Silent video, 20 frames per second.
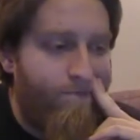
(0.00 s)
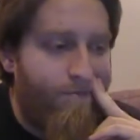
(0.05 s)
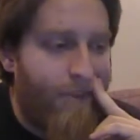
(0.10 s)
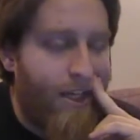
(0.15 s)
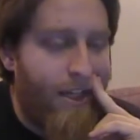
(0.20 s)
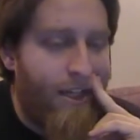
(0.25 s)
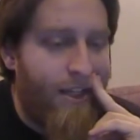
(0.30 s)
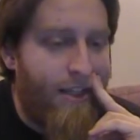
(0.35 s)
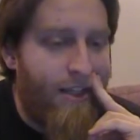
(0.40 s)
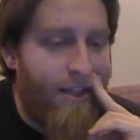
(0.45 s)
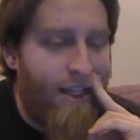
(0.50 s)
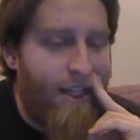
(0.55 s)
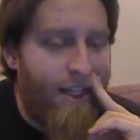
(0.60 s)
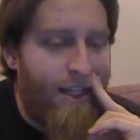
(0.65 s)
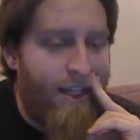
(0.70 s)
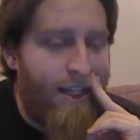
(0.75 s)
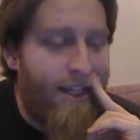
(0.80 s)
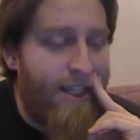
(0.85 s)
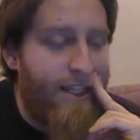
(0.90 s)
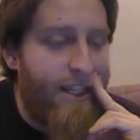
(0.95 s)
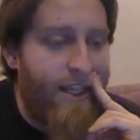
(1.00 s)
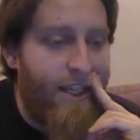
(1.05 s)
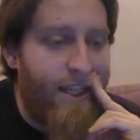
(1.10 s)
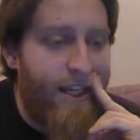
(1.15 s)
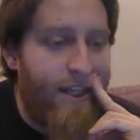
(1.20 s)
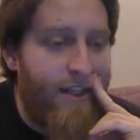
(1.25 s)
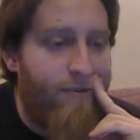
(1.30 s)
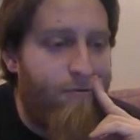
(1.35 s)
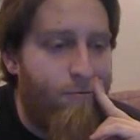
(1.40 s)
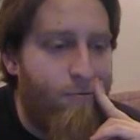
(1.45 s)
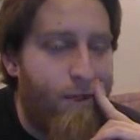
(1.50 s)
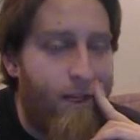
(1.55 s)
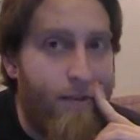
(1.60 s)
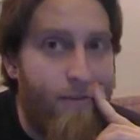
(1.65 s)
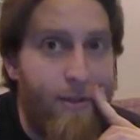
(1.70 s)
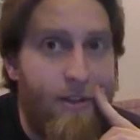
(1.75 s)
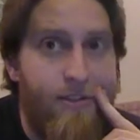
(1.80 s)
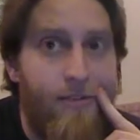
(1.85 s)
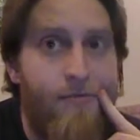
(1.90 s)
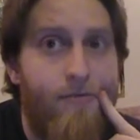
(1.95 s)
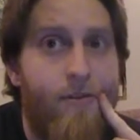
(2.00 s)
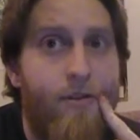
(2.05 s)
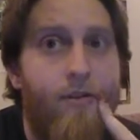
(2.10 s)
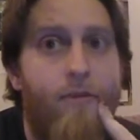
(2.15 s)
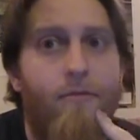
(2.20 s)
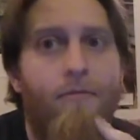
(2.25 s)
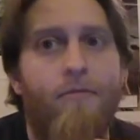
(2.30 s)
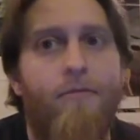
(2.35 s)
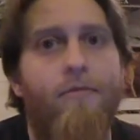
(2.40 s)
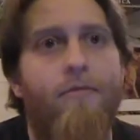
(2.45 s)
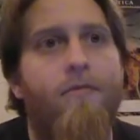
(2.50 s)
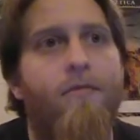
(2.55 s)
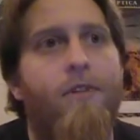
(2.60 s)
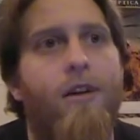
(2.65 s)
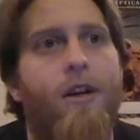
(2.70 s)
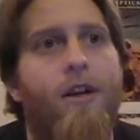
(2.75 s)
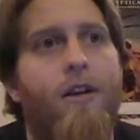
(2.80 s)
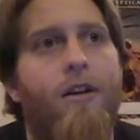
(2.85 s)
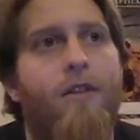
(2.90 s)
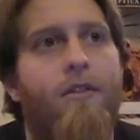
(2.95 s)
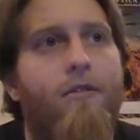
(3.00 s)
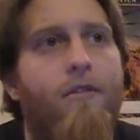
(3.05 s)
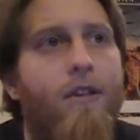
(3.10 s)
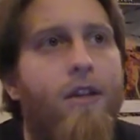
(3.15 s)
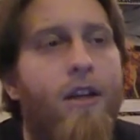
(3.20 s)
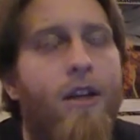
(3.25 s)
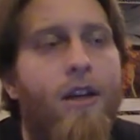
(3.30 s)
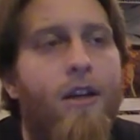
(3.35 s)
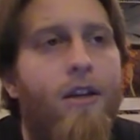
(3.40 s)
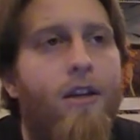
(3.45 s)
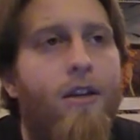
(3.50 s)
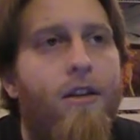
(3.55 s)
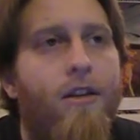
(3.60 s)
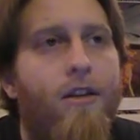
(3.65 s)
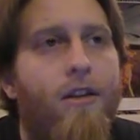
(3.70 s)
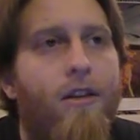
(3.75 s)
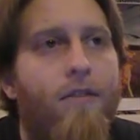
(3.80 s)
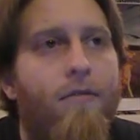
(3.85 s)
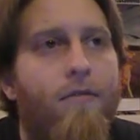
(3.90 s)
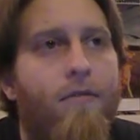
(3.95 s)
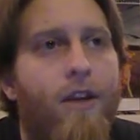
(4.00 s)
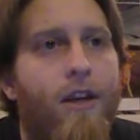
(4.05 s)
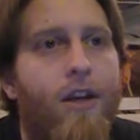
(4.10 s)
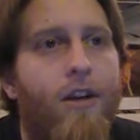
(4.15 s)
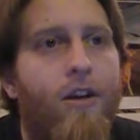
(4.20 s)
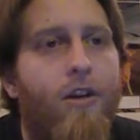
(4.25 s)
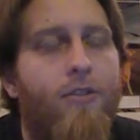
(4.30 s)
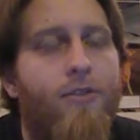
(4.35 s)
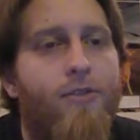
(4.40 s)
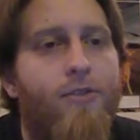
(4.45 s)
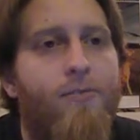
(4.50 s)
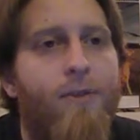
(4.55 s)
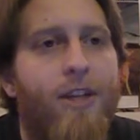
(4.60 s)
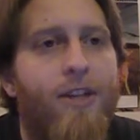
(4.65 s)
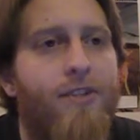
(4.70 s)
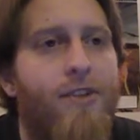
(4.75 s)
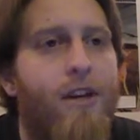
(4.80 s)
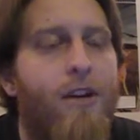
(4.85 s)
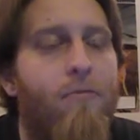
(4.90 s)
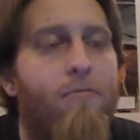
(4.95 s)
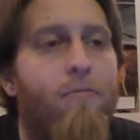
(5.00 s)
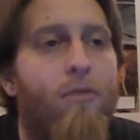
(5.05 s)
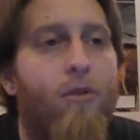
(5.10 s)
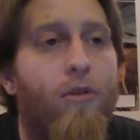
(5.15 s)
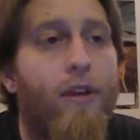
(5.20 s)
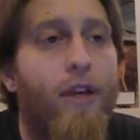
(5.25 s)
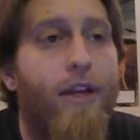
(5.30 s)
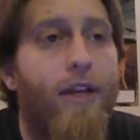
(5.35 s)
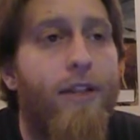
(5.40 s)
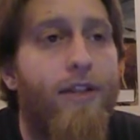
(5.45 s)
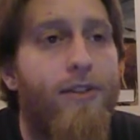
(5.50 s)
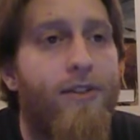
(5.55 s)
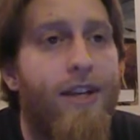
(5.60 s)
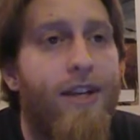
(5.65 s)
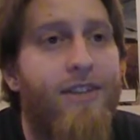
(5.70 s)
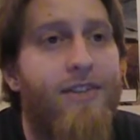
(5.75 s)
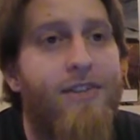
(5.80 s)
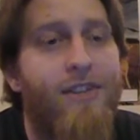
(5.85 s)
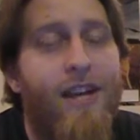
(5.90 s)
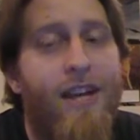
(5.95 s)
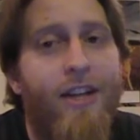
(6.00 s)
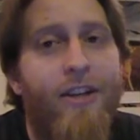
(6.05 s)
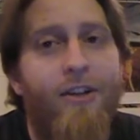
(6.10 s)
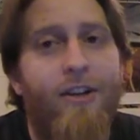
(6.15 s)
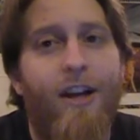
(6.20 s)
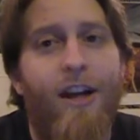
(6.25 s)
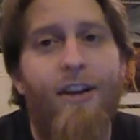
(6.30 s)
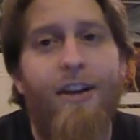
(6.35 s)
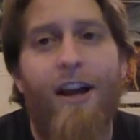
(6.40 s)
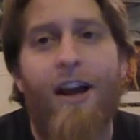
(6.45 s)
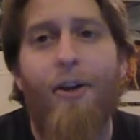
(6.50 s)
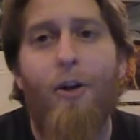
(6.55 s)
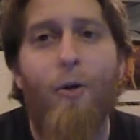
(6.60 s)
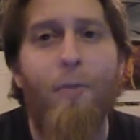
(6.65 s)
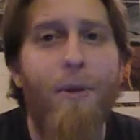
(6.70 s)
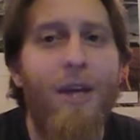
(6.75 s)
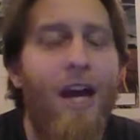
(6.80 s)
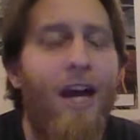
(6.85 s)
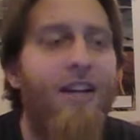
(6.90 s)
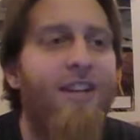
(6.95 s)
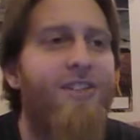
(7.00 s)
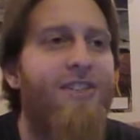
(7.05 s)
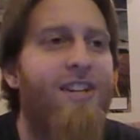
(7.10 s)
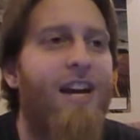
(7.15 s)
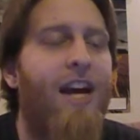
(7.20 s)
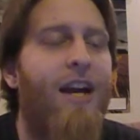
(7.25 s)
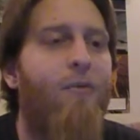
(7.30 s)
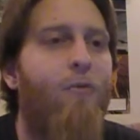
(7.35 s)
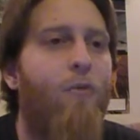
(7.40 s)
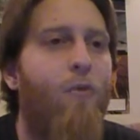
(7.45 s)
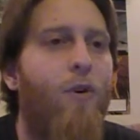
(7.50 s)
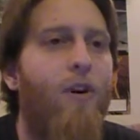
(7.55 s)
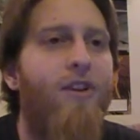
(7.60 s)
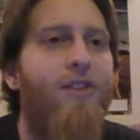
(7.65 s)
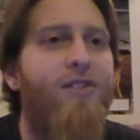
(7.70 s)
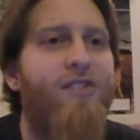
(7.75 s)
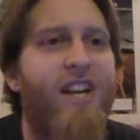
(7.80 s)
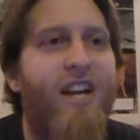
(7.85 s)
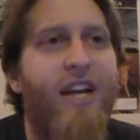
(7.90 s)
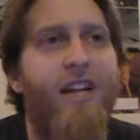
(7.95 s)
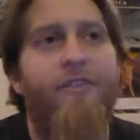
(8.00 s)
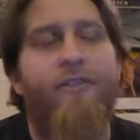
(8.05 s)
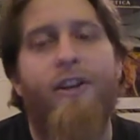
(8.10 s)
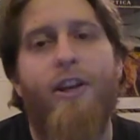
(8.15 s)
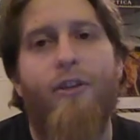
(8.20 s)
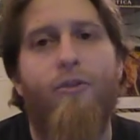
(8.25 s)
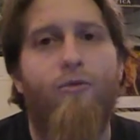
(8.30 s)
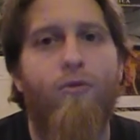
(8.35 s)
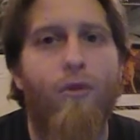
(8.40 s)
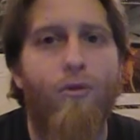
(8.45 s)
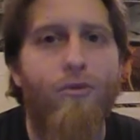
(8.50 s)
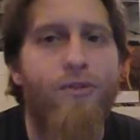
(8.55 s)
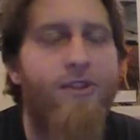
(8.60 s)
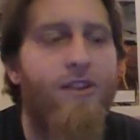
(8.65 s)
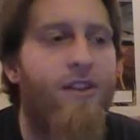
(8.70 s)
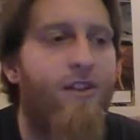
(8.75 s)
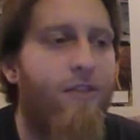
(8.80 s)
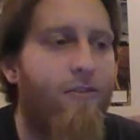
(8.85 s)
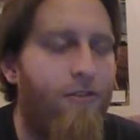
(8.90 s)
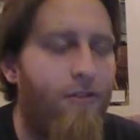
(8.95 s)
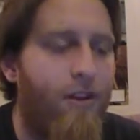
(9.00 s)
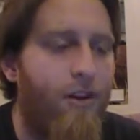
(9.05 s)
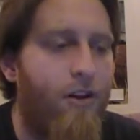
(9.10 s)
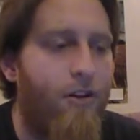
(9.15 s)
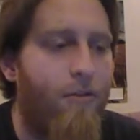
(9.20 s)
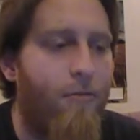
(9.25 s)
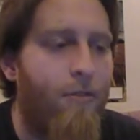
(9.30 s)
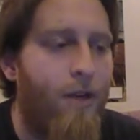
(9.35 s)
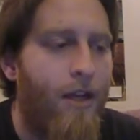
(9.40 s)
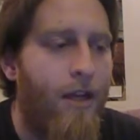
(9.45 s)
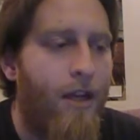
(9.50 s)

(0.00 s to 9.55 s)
I cannot recommend this film at all just because of how boring it is. I sat here, I'll be honest, I was kind of engrossed in the film.